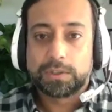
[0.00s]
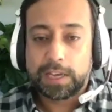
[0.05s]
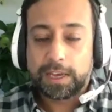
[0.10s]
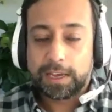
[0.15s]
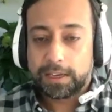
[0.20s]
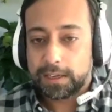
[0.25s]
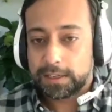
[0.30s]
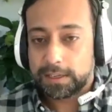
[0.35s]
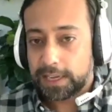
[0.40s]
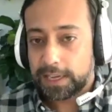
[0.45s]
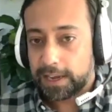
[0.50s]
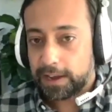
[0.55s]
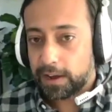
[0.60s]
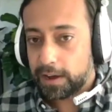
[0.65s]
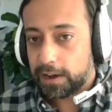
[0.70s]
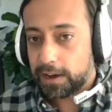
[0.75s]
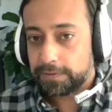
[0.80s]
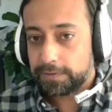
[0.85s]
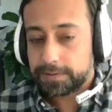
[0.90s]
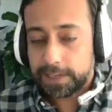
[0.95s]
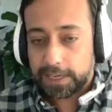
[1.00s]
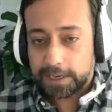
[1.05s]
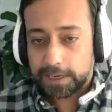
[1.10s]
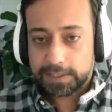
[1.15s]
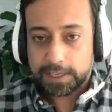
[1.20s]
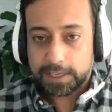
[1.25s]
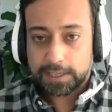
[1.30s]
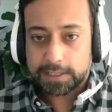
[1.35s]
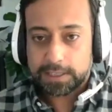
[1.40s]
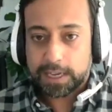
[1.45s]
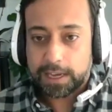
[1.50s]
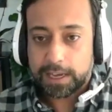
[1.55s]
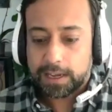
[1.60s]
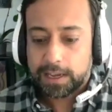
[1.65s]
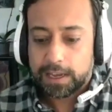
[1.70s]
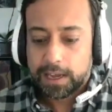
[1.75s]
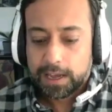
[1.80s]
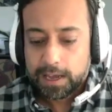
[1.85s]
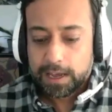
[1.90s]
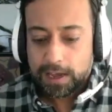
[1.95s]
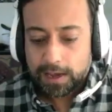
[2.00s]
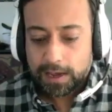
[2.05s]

to take a day off, take a sick day,